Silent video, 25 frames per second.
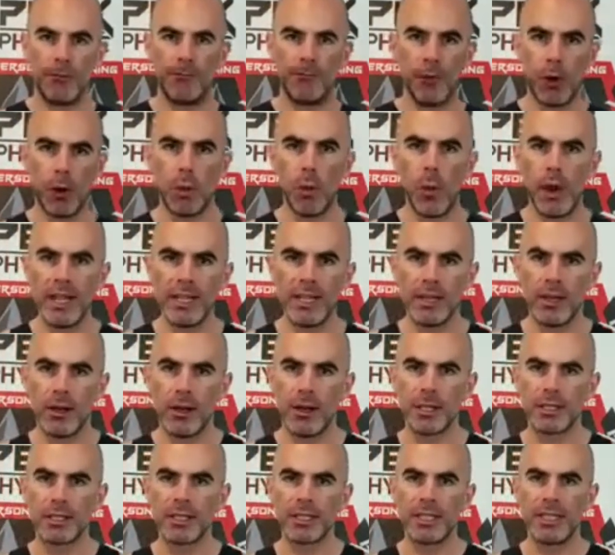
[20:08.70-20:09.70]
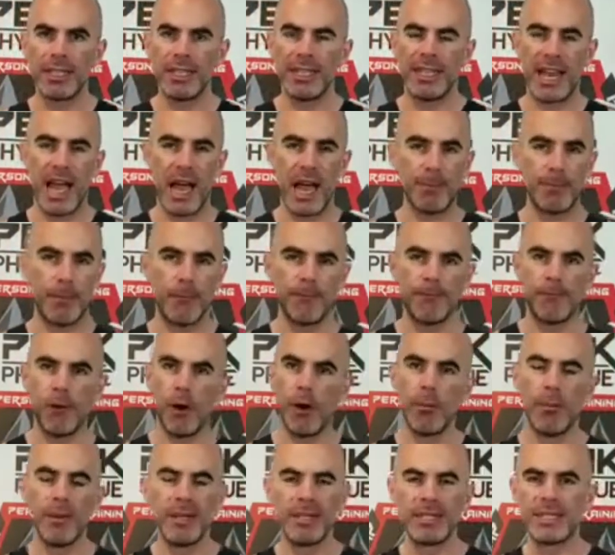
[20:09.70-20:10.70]
for weight loss, not
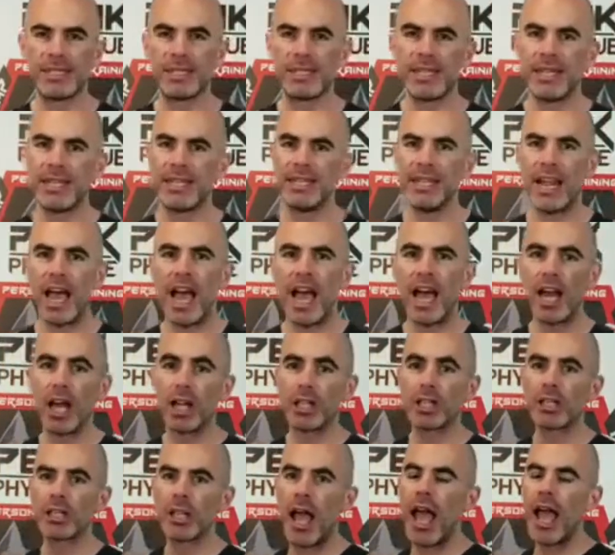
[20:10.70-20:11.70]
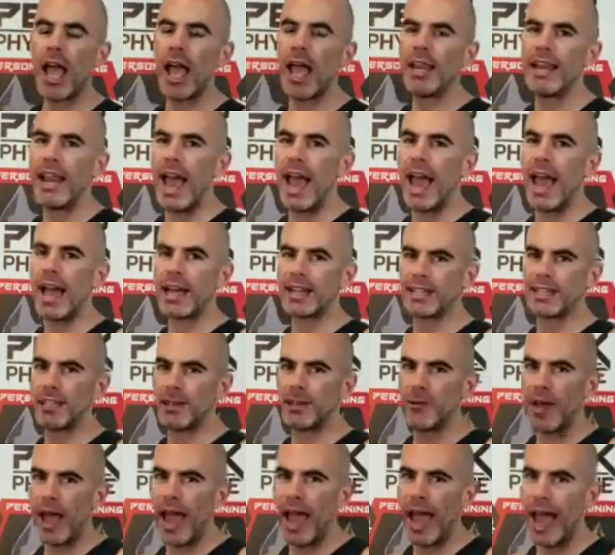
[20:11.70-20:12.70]
performance, not a, an
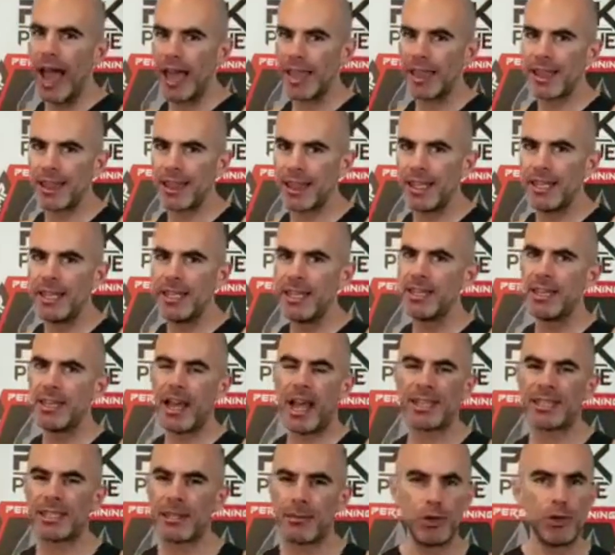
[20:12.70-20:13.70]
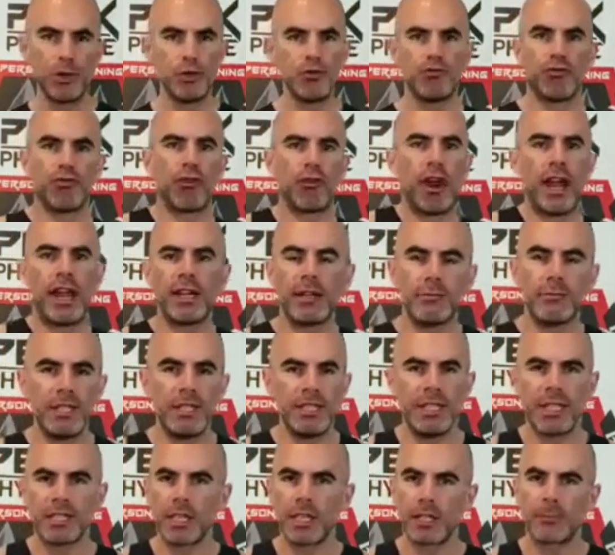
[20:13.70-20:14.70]
active athlete, not someone who
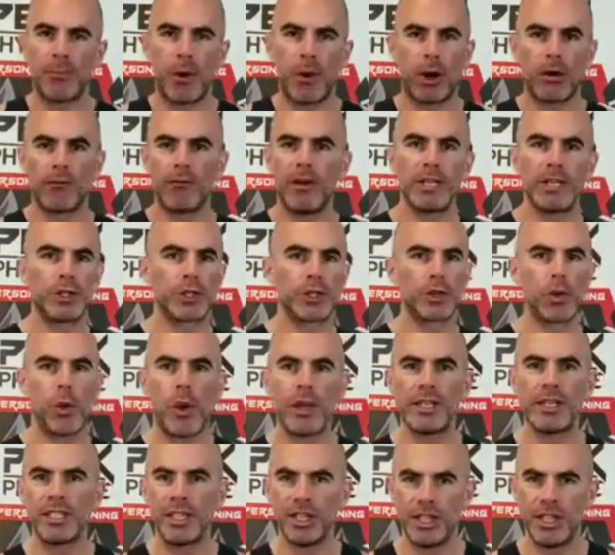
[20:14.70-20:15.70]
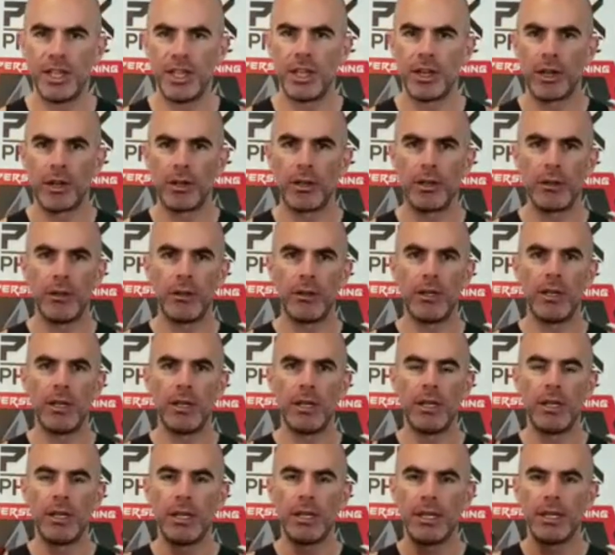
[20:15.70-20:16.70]
randomly does a Spartan race twice a year.
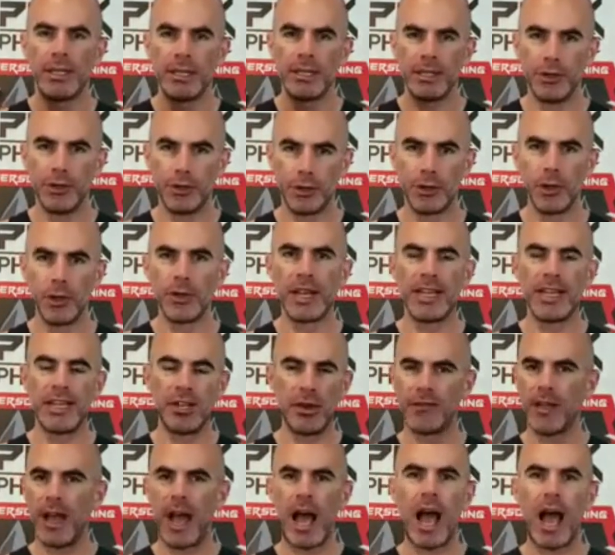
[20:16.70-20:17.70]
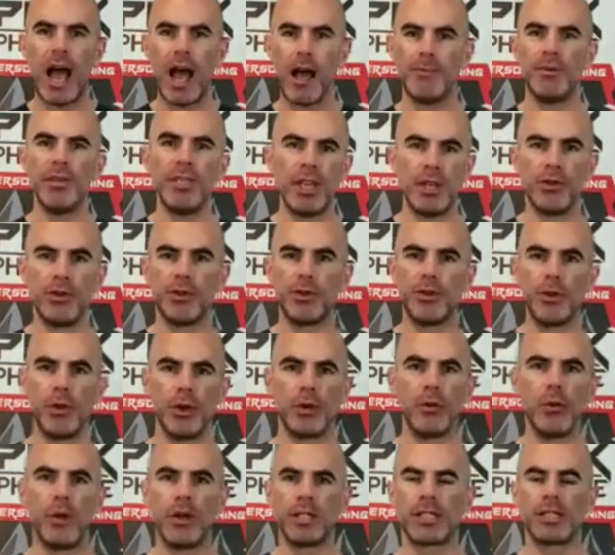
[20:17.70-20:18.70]
You're doing, you have a hobby that you're
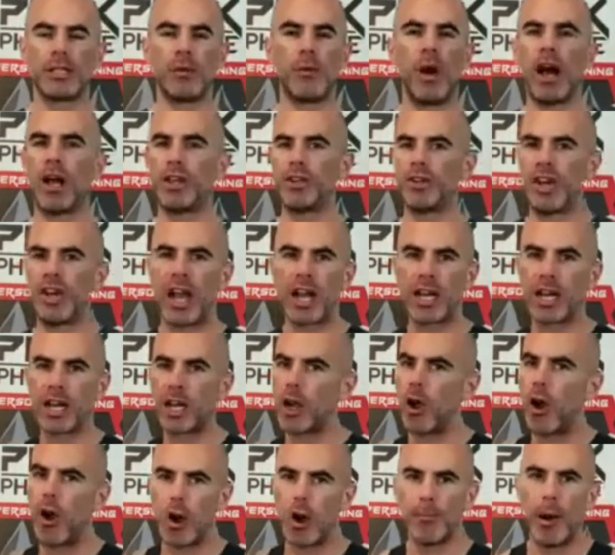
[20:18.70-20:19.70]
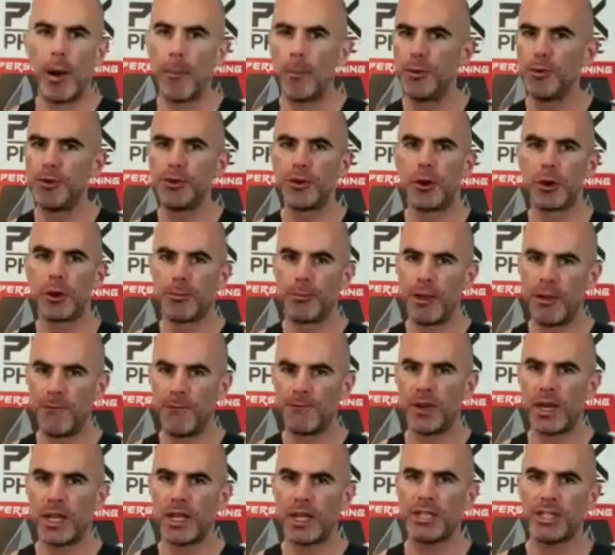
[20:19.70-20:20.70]
doing once in a while. You're not going to carb up when you go to play
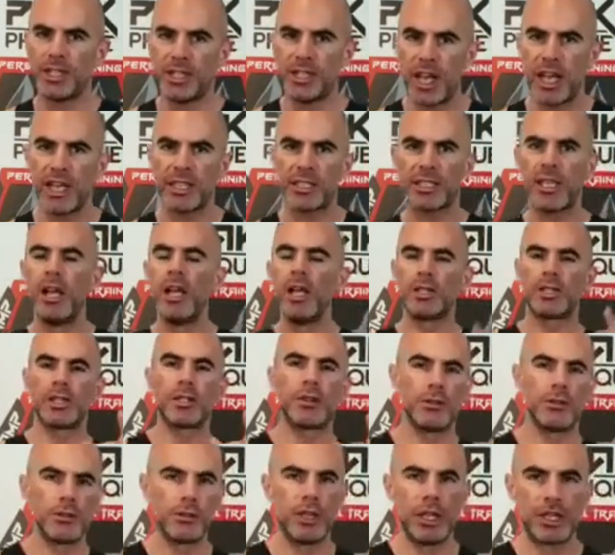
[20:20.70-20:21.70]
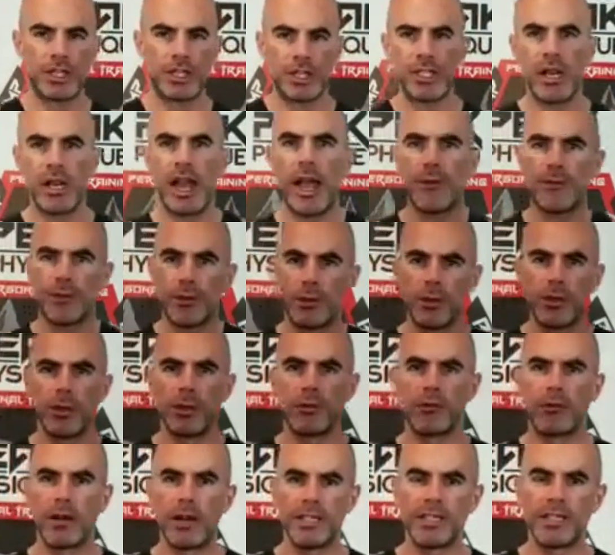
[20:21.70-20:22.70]
fucking chess, so don't do that shit after your
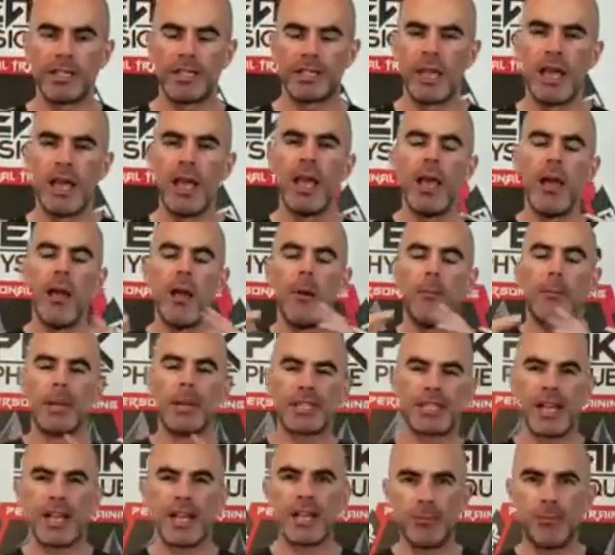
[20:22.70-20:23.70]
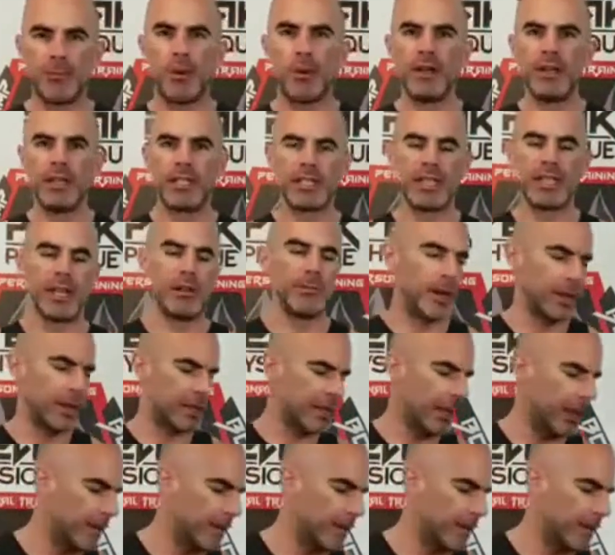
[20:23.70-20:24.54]
little races. But besides the point, this ain't about